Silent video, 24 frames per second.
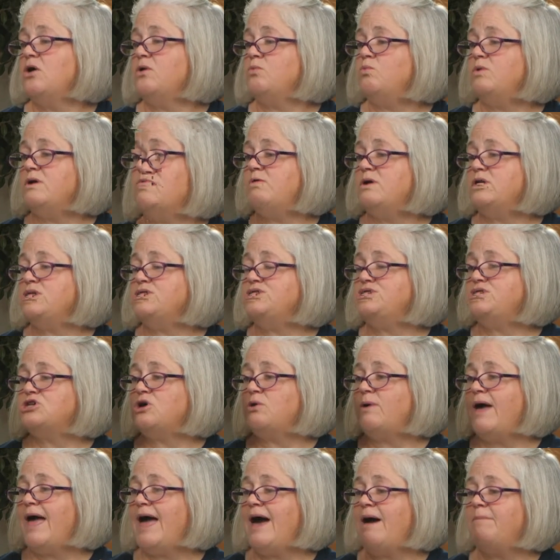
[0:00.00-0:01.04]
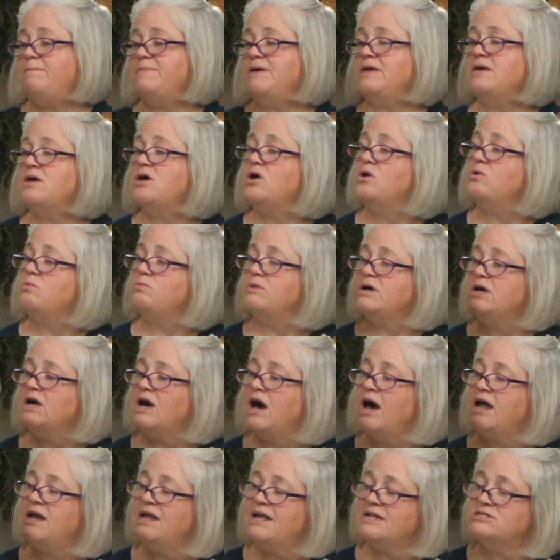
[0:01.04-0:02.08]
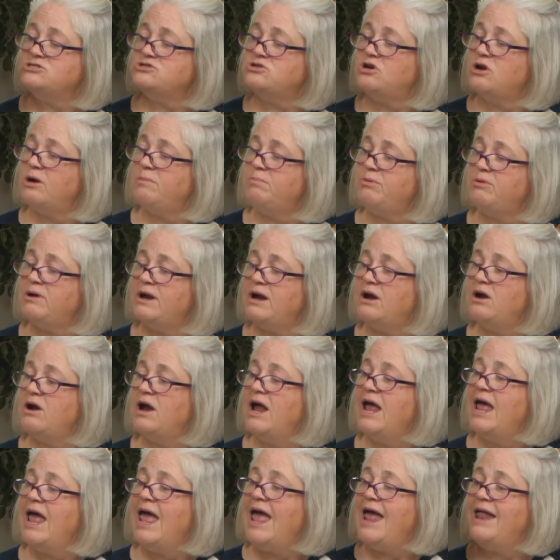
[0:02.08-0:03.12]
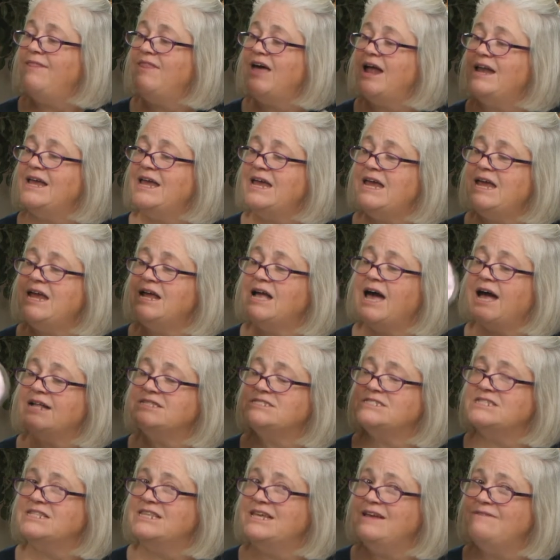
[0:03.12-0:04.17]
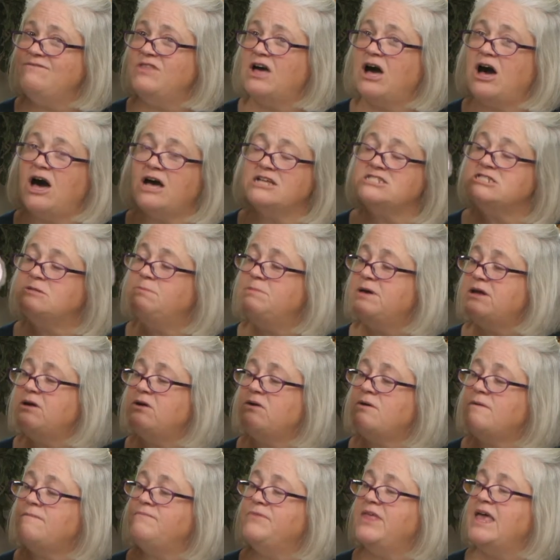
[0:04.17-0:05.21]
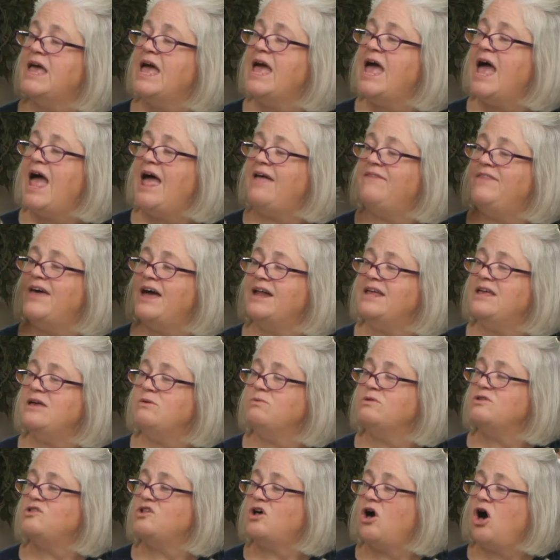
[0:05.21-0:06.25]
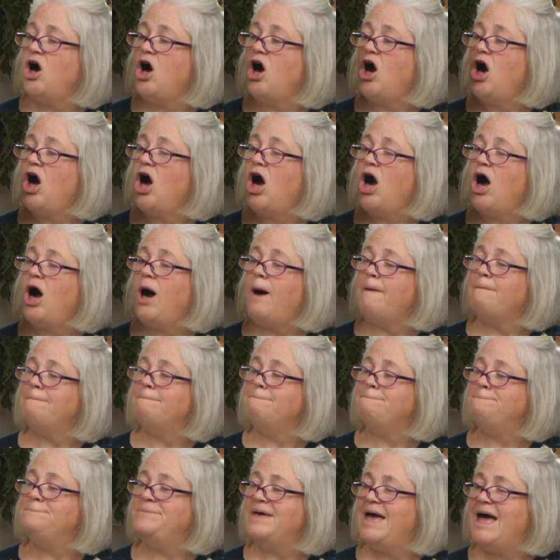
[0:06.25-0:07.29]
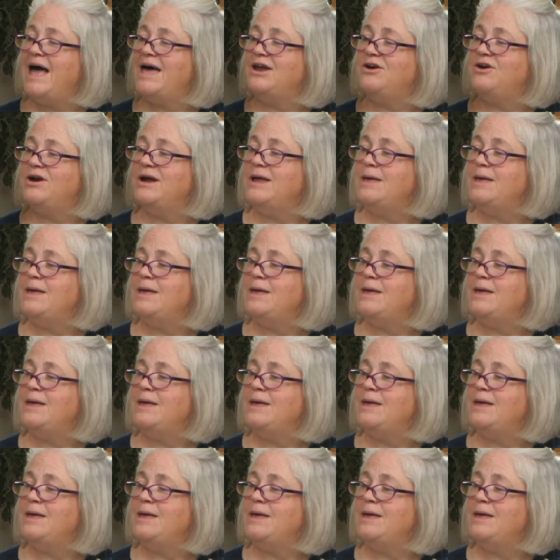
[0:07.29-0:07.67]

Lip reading: We were so happy when God answered our prayer and that he got to leave the hospital and that he was all better.